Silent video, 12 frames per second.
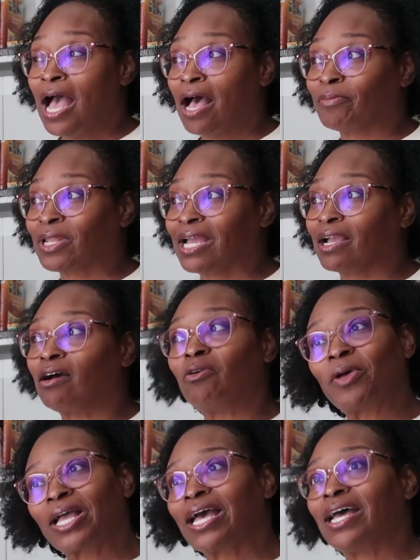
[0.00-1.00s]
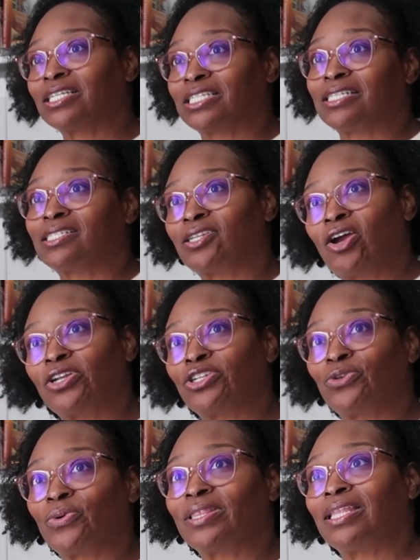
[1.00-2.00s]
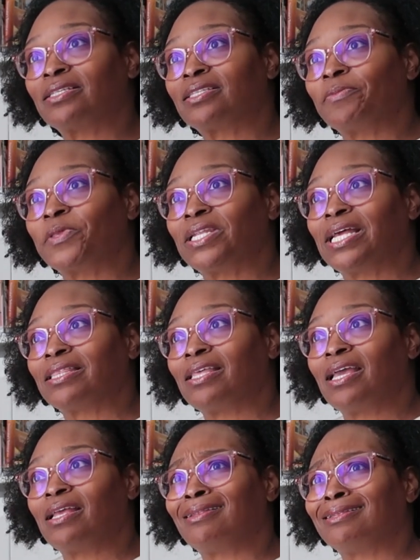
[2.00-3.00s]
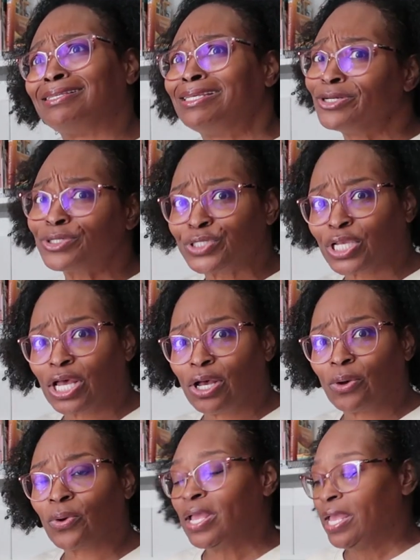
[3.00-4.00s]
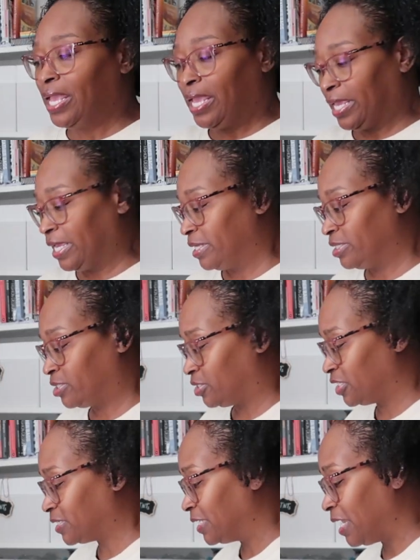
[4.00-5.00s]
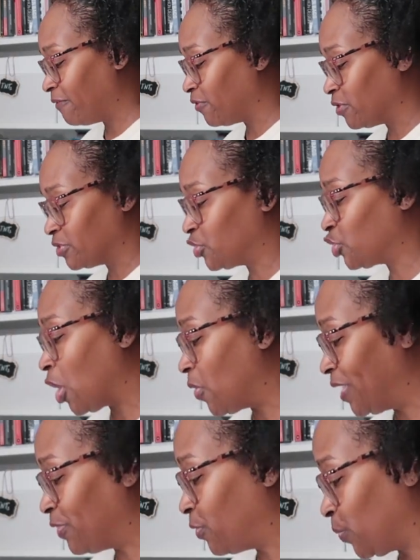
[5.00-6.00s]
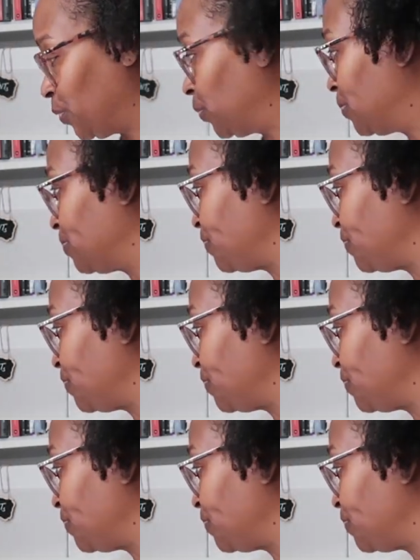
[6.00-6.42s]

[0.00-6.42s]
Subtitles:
I'm like, oh my gosh, I started doing something like that years ago and just never saw it through.